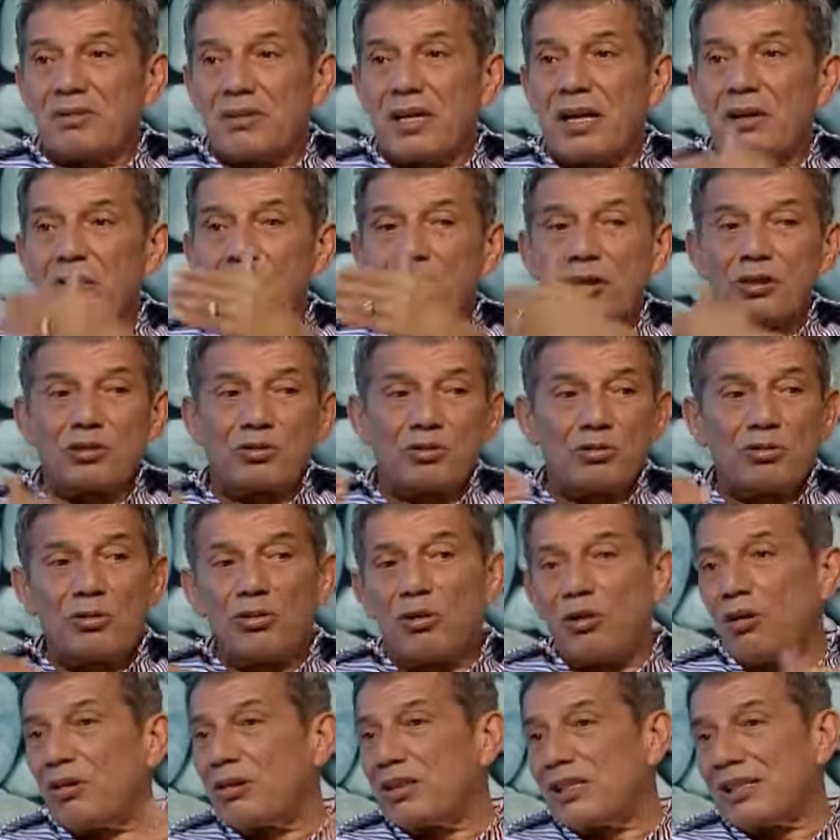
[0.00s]
I went through
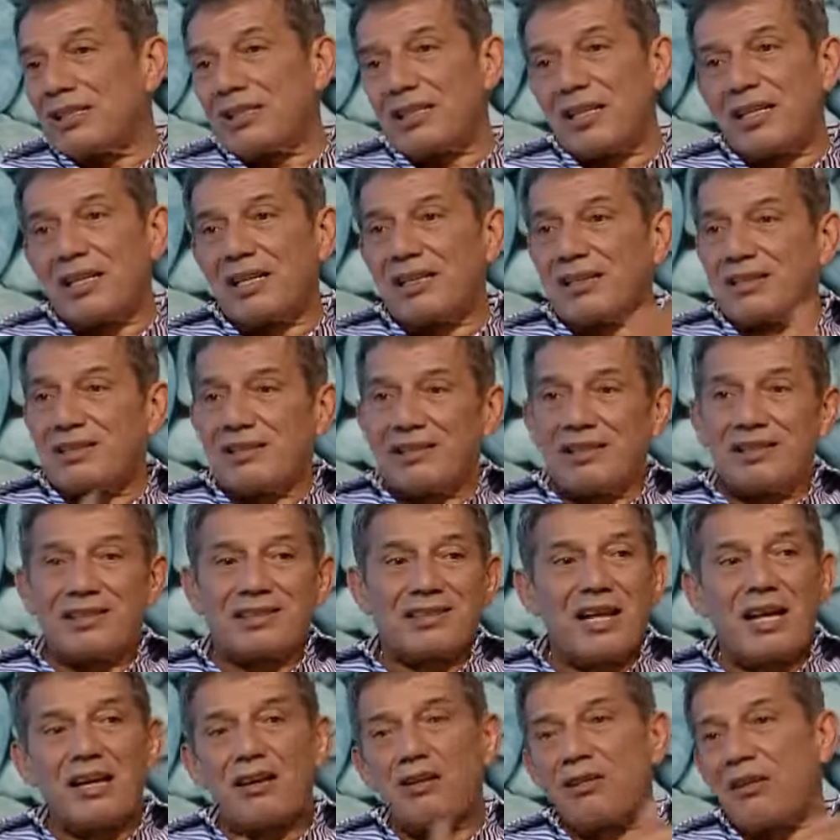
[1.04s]
all the texts, he
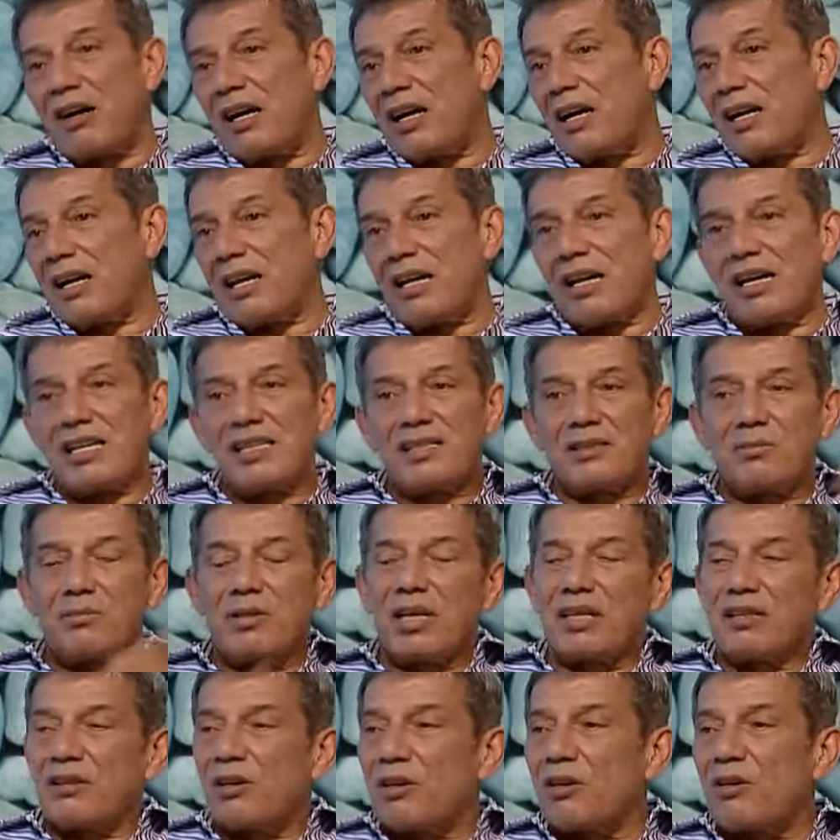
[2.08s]
psychoanalyzed me
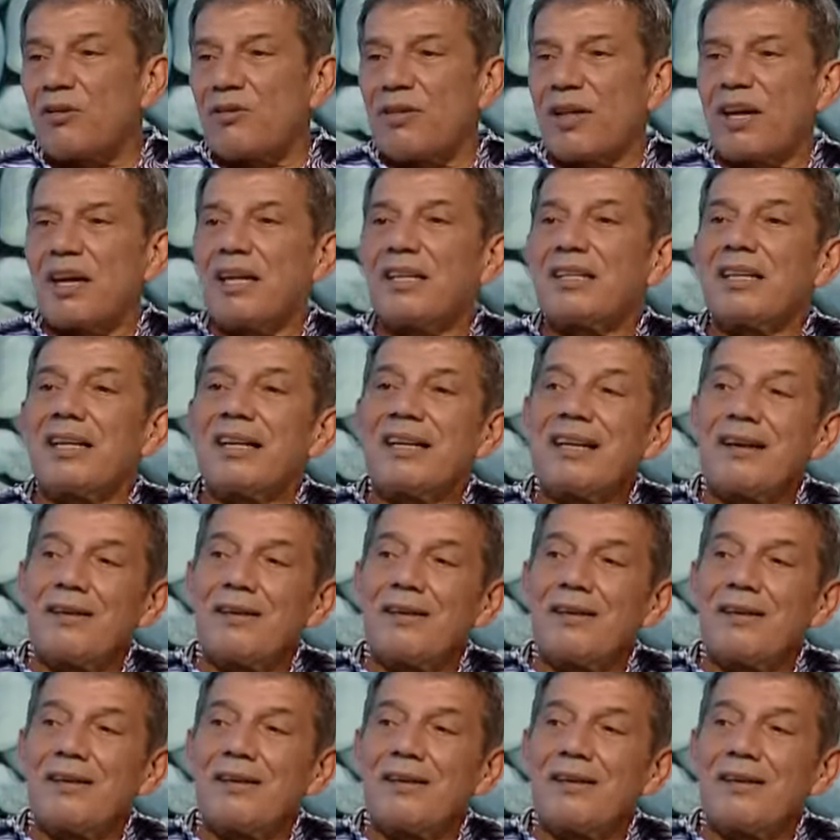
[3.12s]
and all of that,